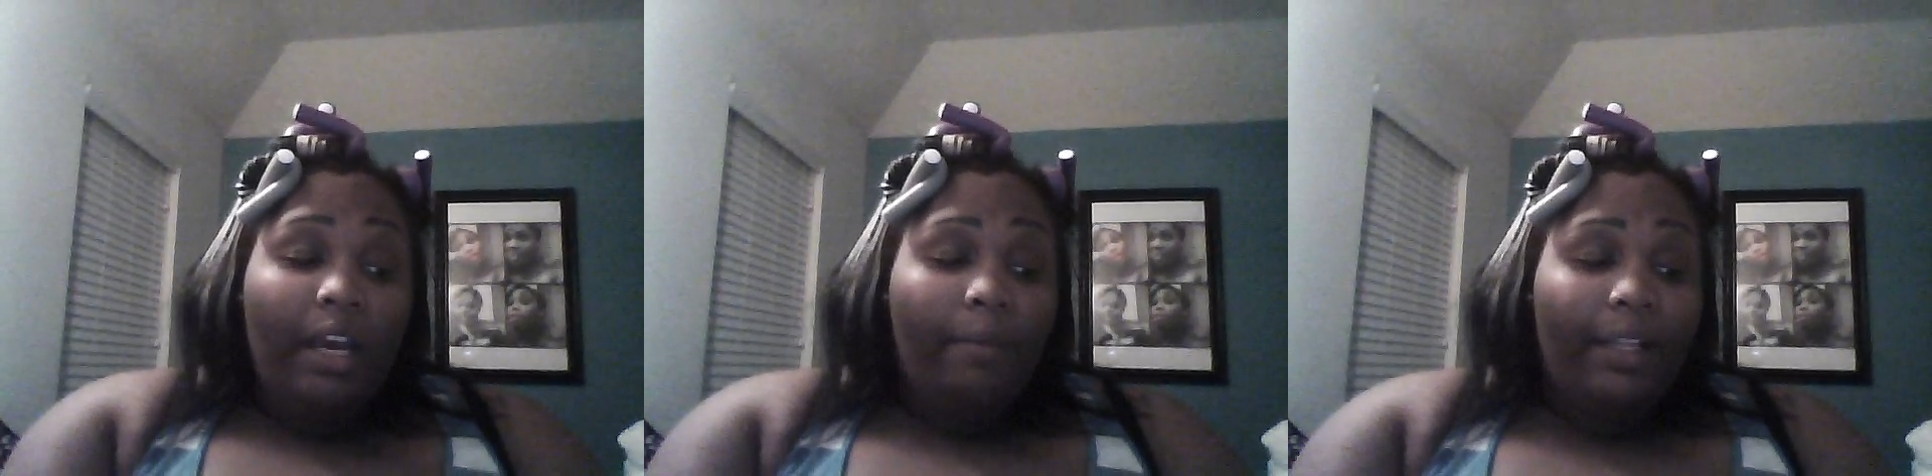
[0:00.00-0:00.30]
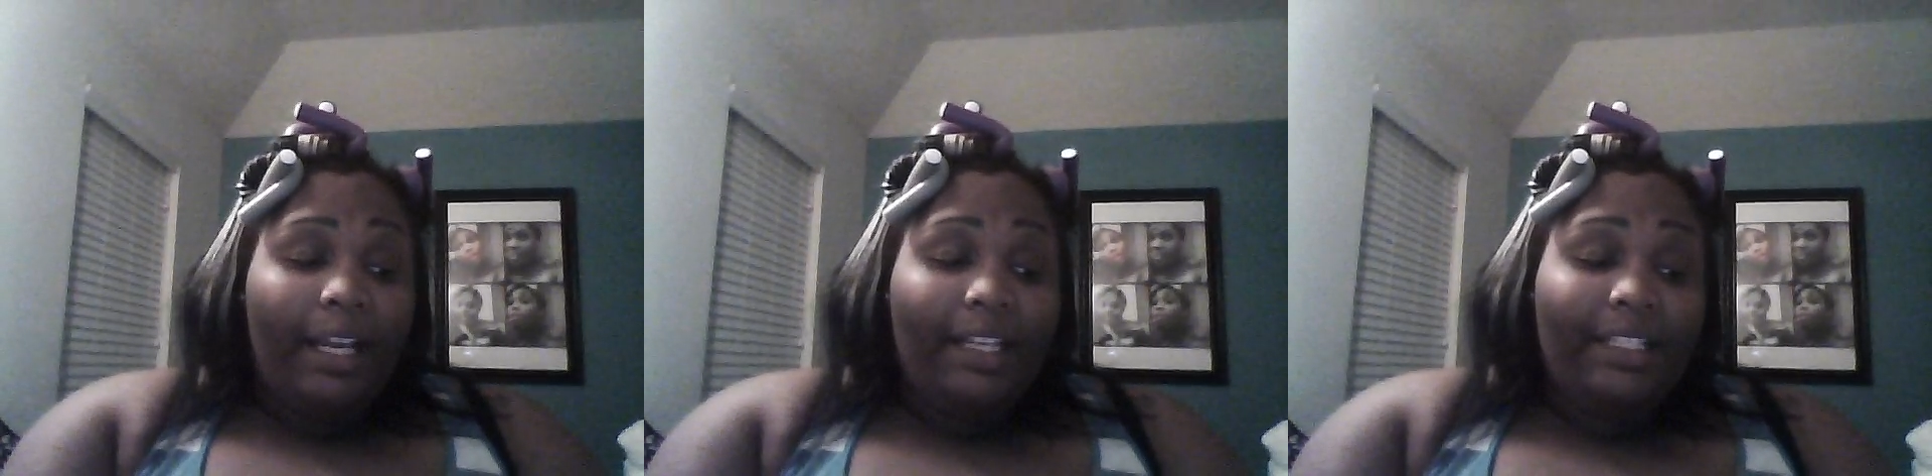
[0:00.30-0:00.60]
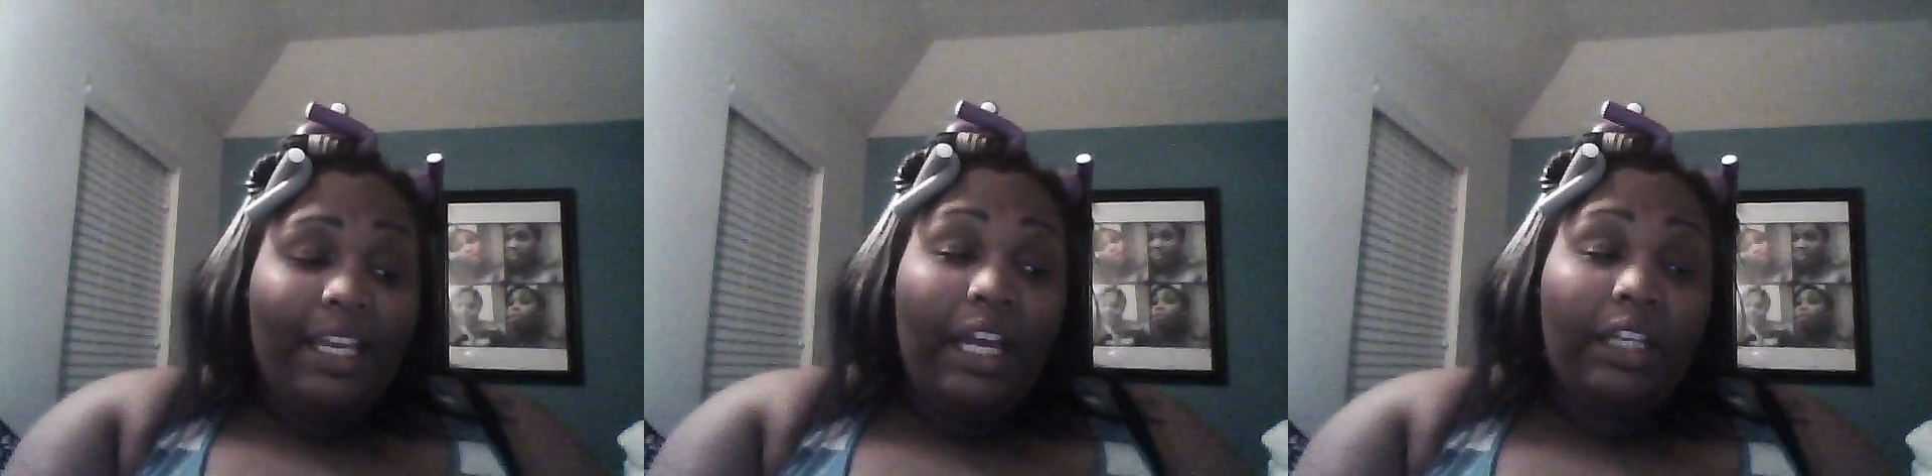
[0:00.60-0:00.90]
But like I
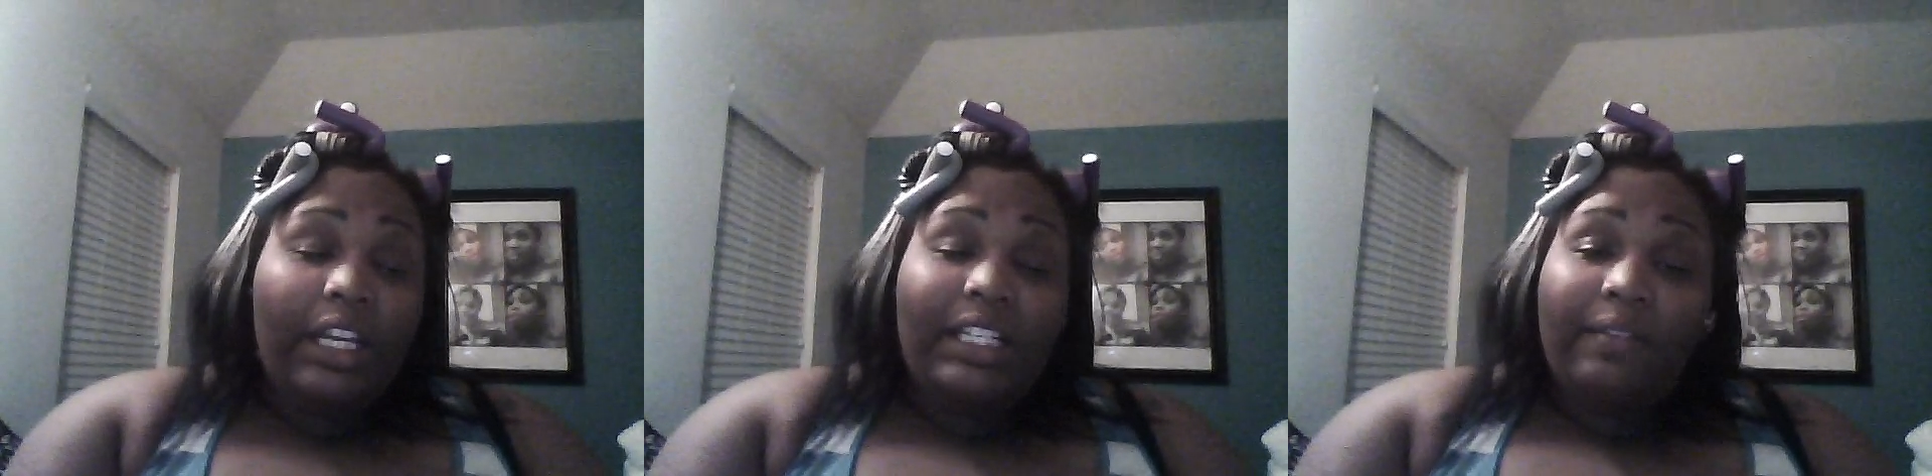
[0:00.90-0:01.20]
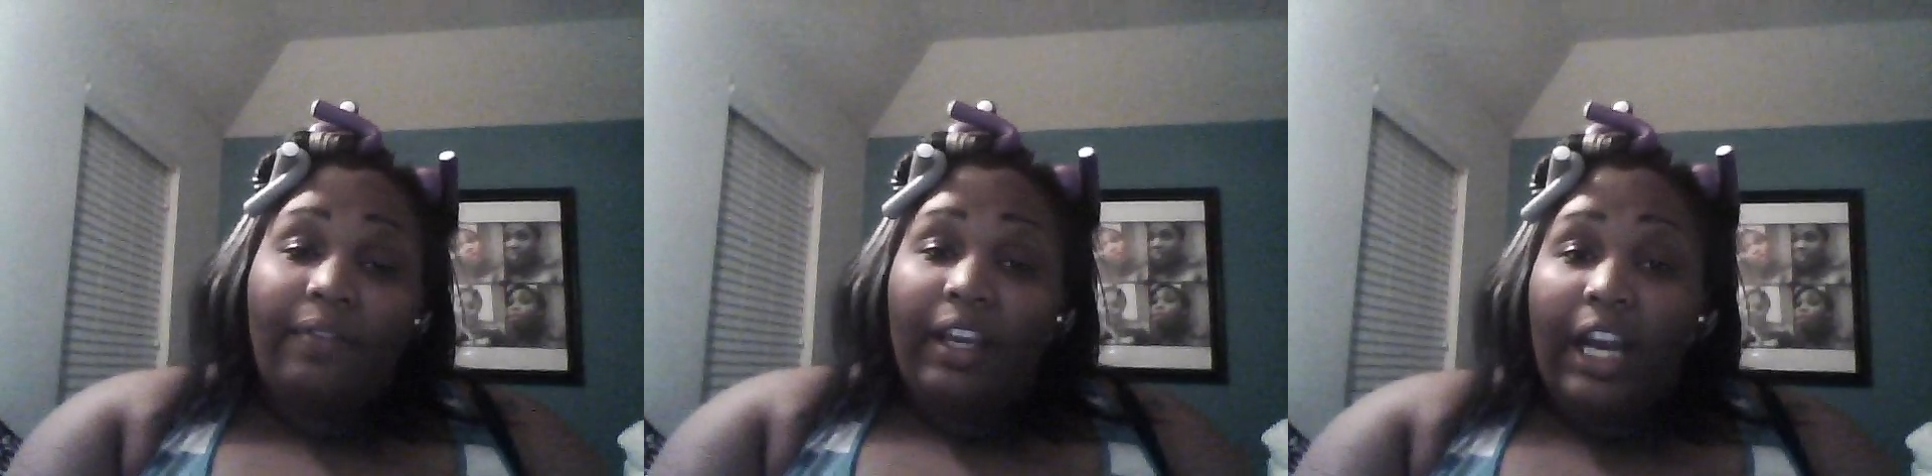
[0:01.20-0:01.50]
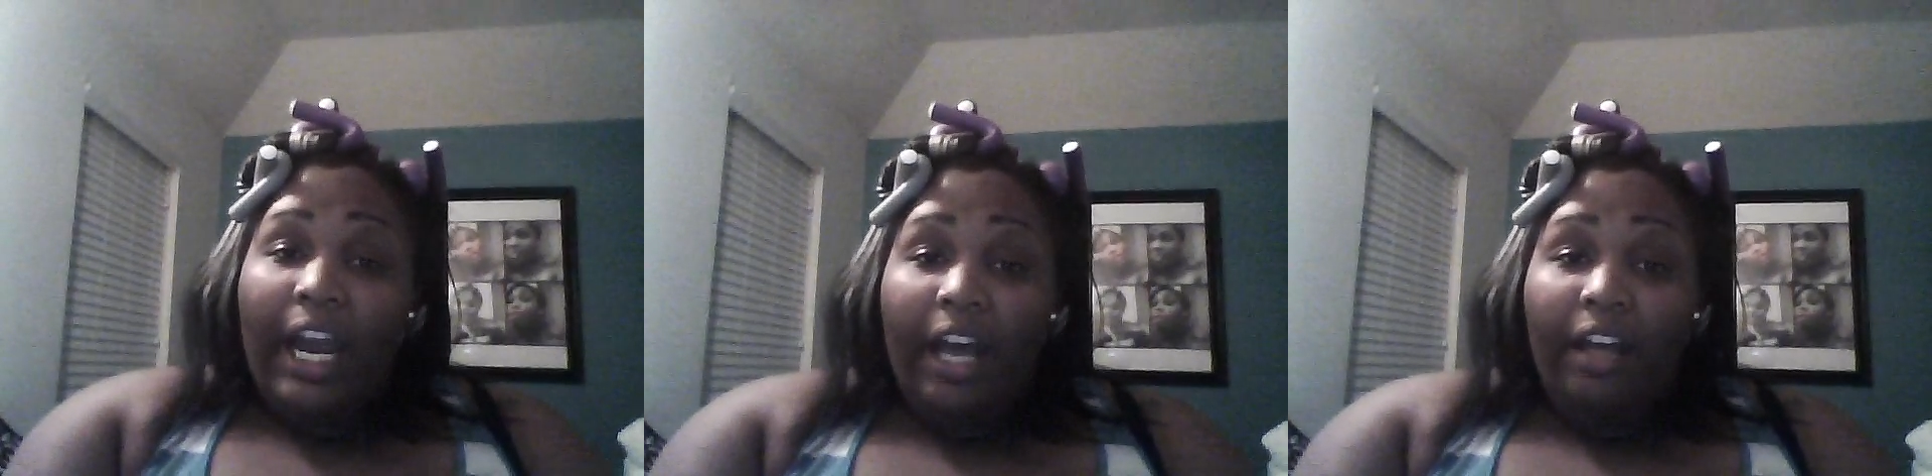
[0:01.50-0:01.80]
say, y'all need to try
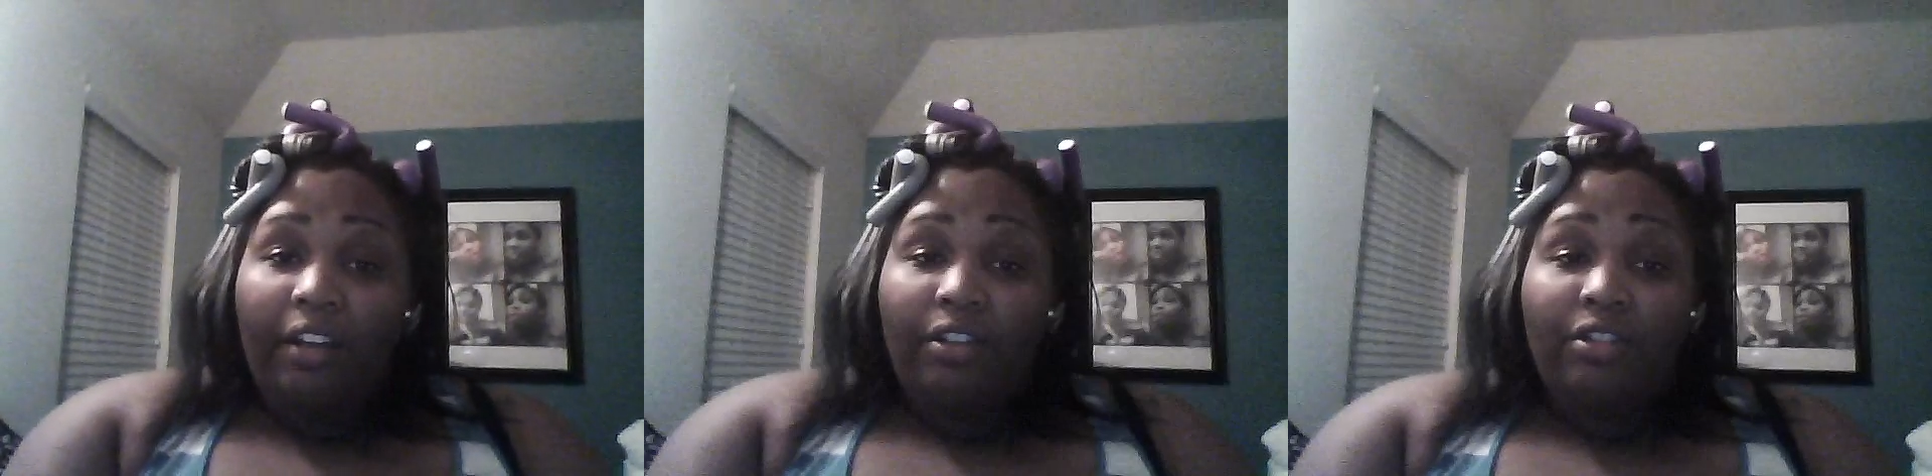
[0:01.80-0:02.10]
to